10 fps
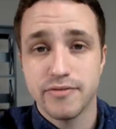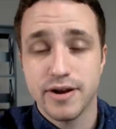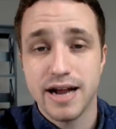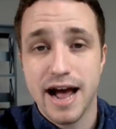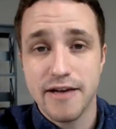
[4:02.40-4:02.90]

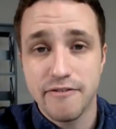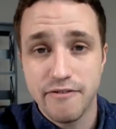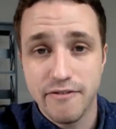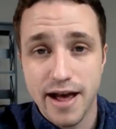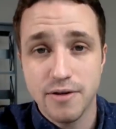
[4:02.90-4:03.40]
friend, I
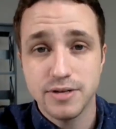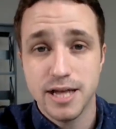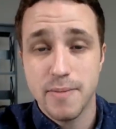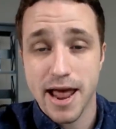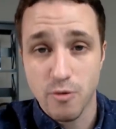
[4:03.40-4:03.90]
found
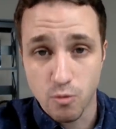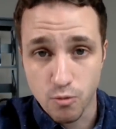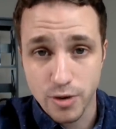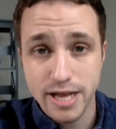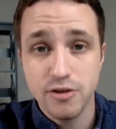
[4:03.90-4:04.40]
him, a
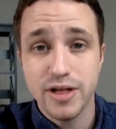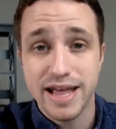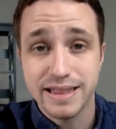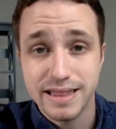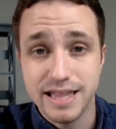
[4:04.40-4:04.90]
real
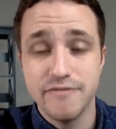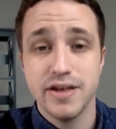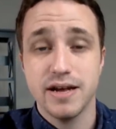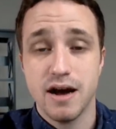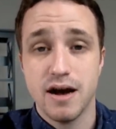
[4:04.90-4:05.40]
and
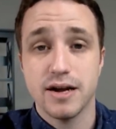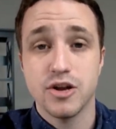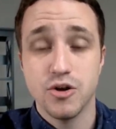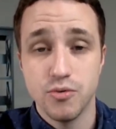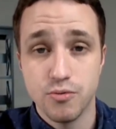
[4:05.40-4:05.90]
living God
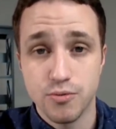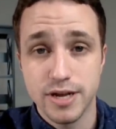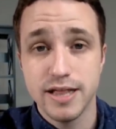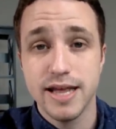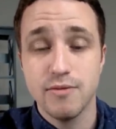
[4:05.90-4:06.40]
who
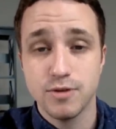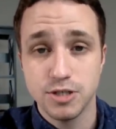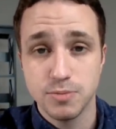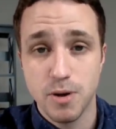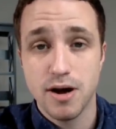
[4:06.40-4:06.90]
really
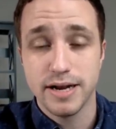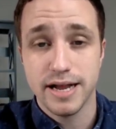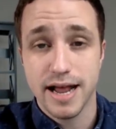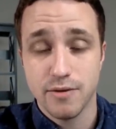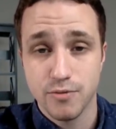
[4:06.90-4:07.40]

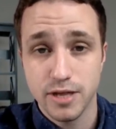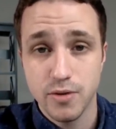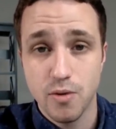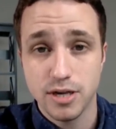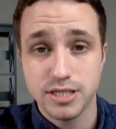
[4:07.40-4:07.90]
responded and really
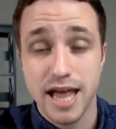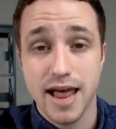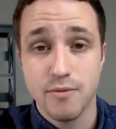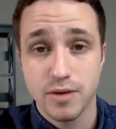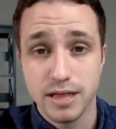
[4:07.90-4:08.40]
wants
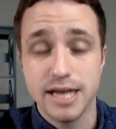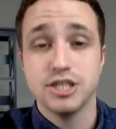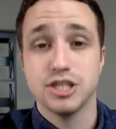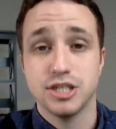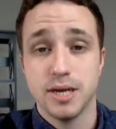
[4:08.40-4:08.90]
a
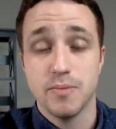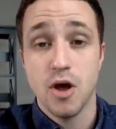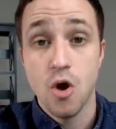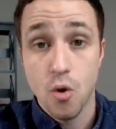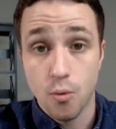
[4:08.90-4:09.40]
relationship
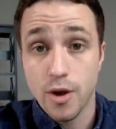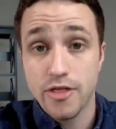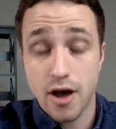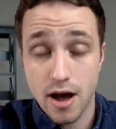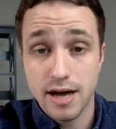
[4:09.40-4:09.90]

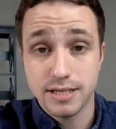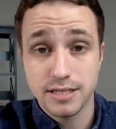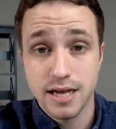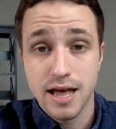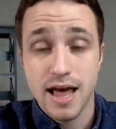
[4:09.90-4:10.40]
with
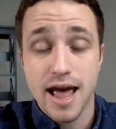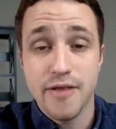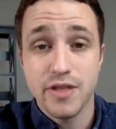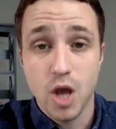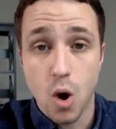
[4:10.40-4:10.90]
us.
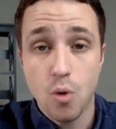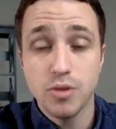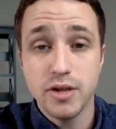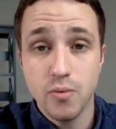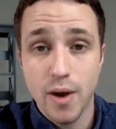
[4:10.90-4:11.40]
And the
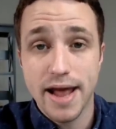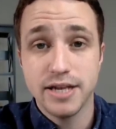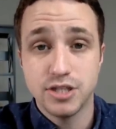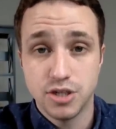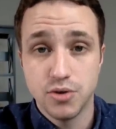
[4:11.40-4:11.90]
only way
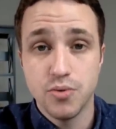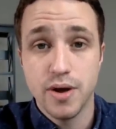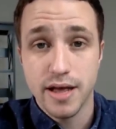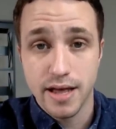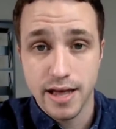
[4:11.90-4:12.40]
to
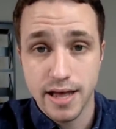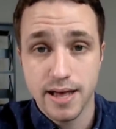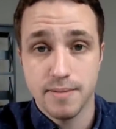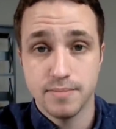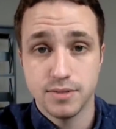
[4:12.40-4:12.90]

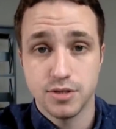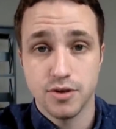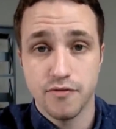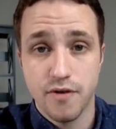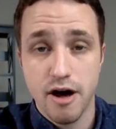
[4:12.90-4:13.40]
him, to
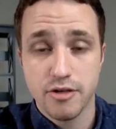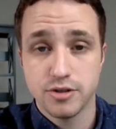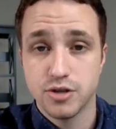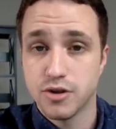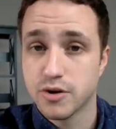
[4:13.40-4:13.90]
the Father,
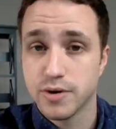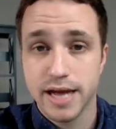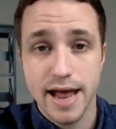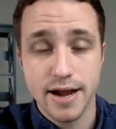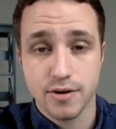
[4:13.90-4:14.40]
to the
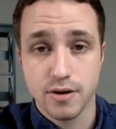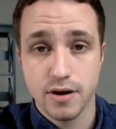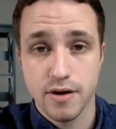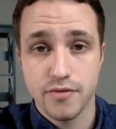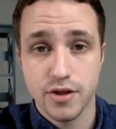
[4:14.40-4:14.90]
creator
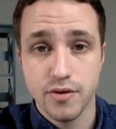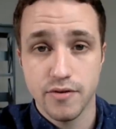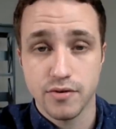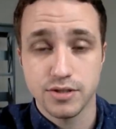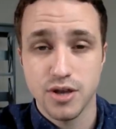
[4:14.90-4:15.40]
of the
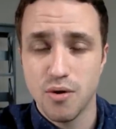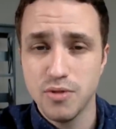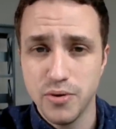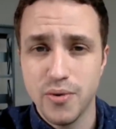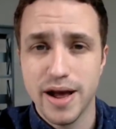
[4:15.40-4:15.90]
universe, the
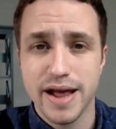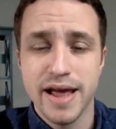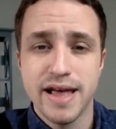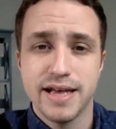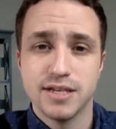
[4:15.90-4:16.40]
only way
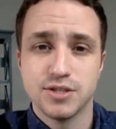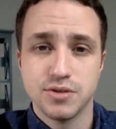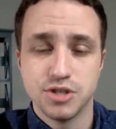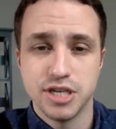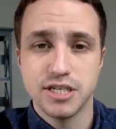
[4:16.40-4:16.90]
is through
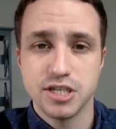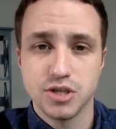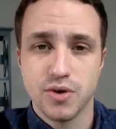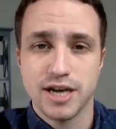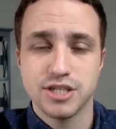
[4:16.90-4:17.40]
Jesus
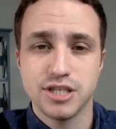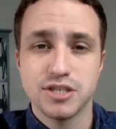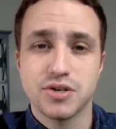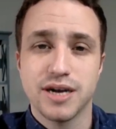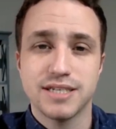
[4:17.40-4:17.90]
Christ.
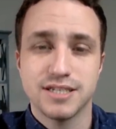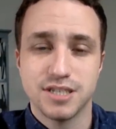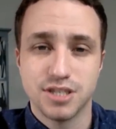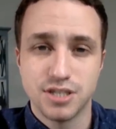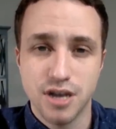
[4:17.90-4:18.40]
Jesus Christ is
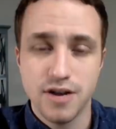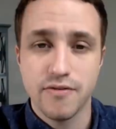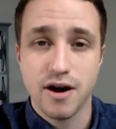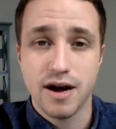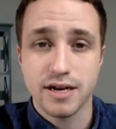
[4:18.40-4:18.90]
the Son of
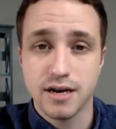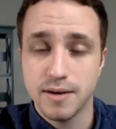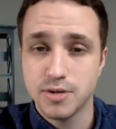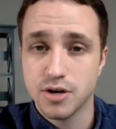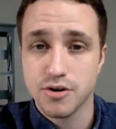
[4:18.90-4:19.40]
God,
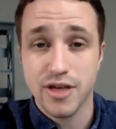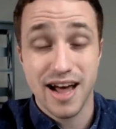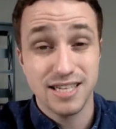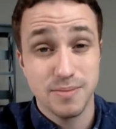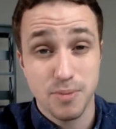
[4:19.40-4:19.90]
come to earth
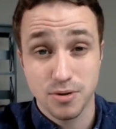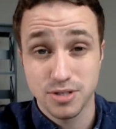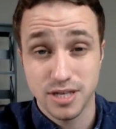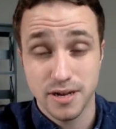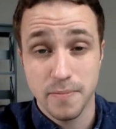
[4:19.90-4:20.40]
as a
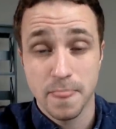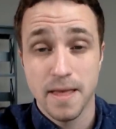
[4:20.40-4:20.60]
person.